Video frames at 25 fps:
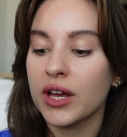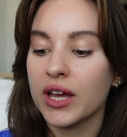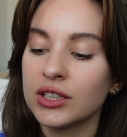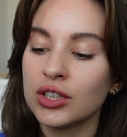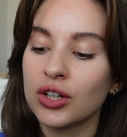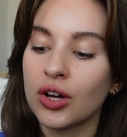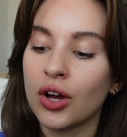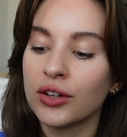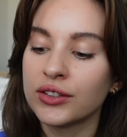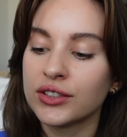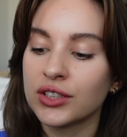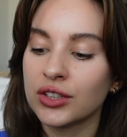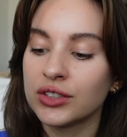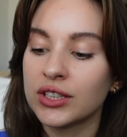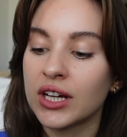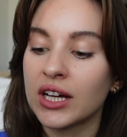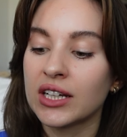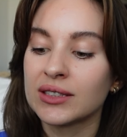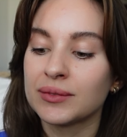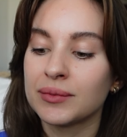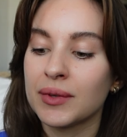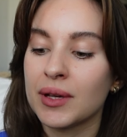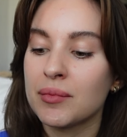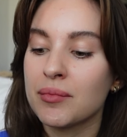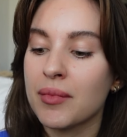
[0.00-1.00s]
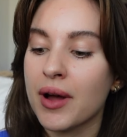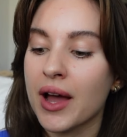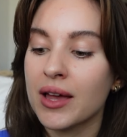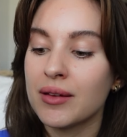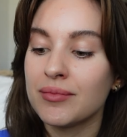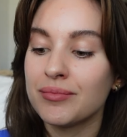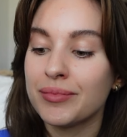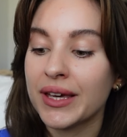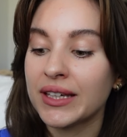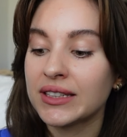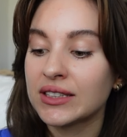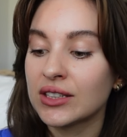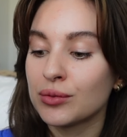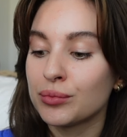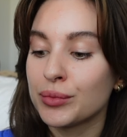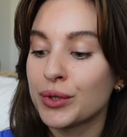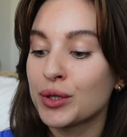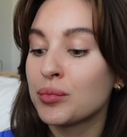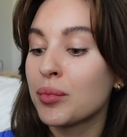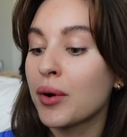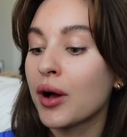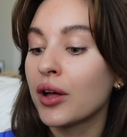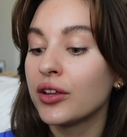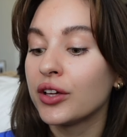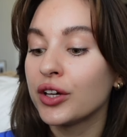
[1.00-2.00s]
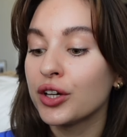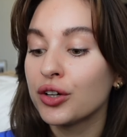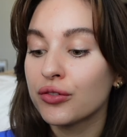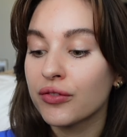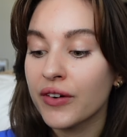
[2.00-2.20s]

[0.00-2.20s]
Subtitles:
It also tells me my basal metabolic